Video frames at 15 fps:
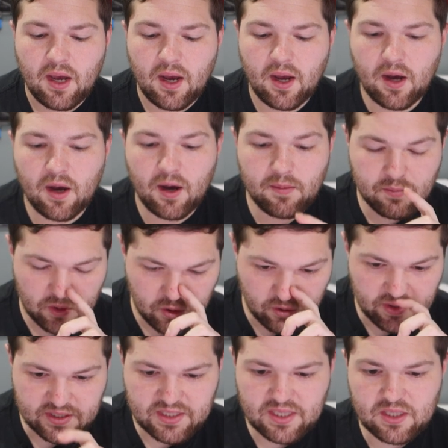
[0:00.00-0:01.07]
Um, you
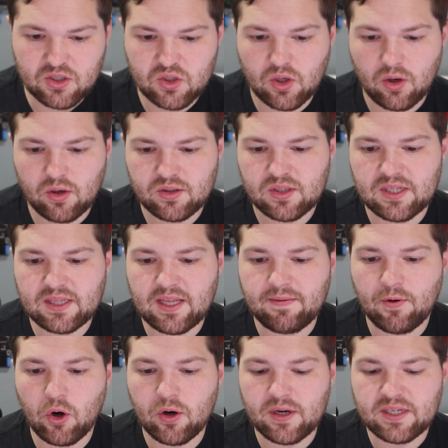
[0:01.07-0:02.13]
can see the songs that
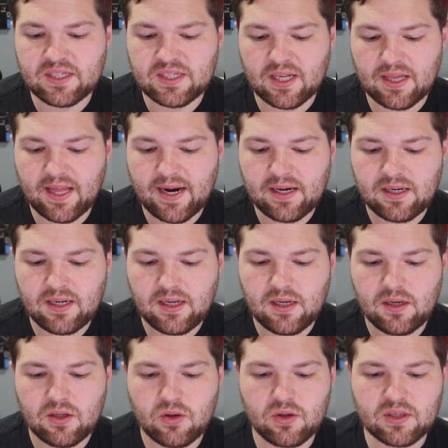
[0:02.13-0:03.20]
they've already
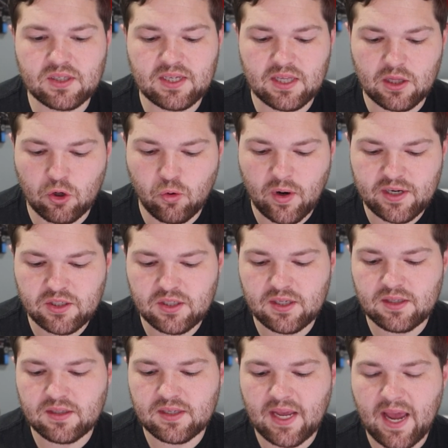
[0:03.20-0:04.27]
selected. You can see the
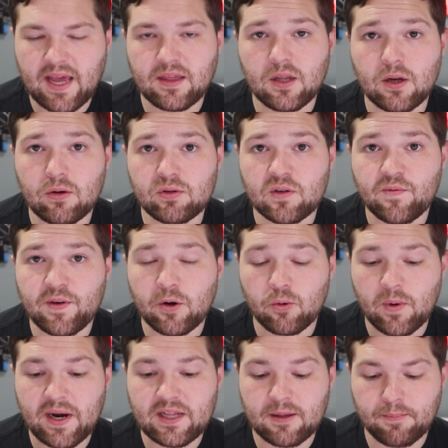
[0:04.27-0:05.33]
questions and the notes field
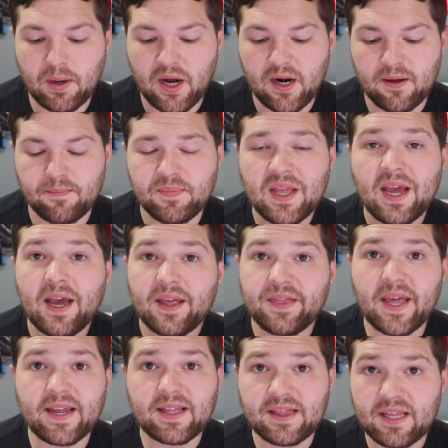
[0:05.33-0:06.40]
right at the bottom.
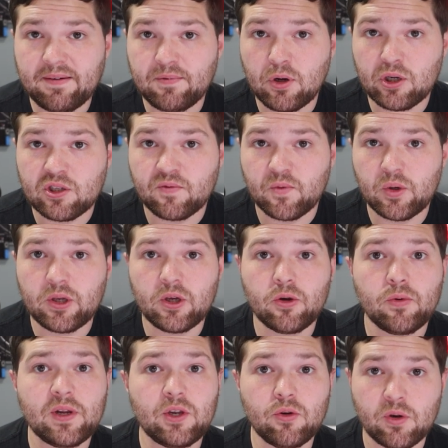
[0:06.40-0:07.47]
They can leave notes for
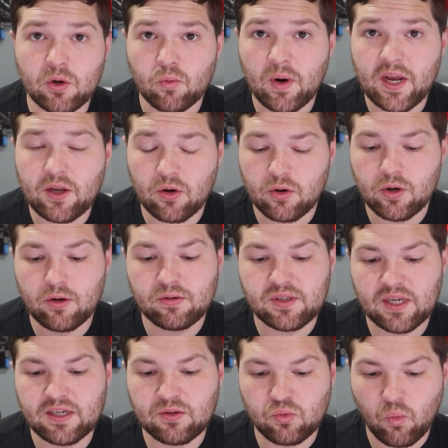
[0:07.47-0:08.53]
you, and you can write your notes
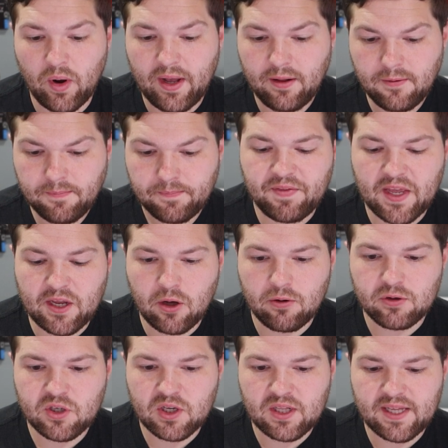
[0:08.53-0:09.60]
as well. If they
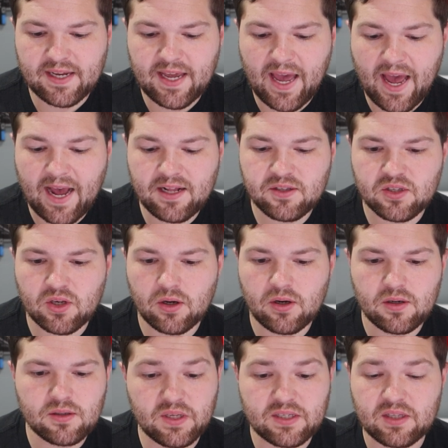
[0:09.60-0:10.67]
go to click add
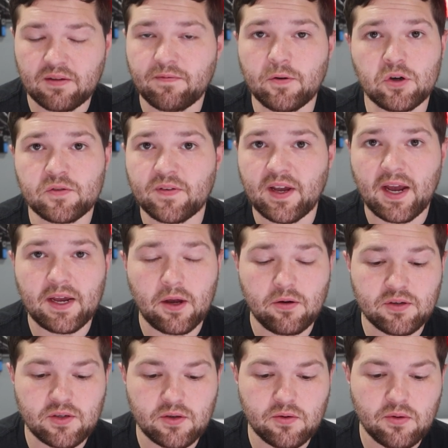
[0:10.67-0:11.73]
song, this is the first thing I
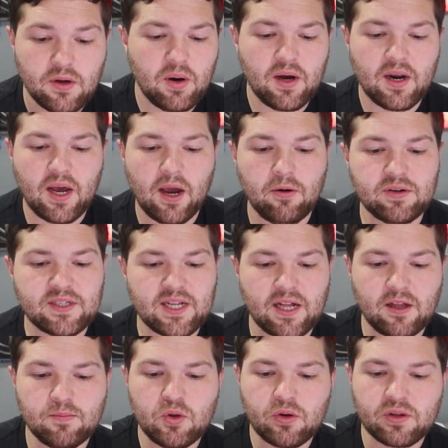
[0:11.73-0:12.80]
go to, but I always
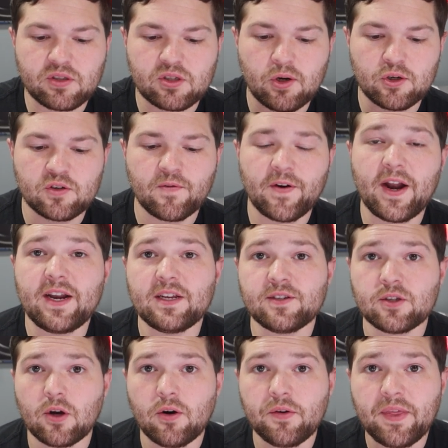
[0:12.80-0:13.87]
tell them you can search for any
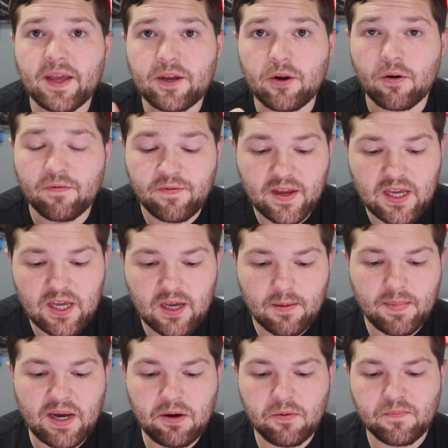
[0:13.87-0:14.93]
song that you're thinking
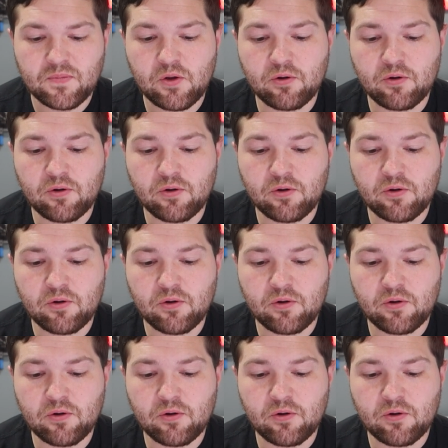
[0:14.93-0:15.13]
about.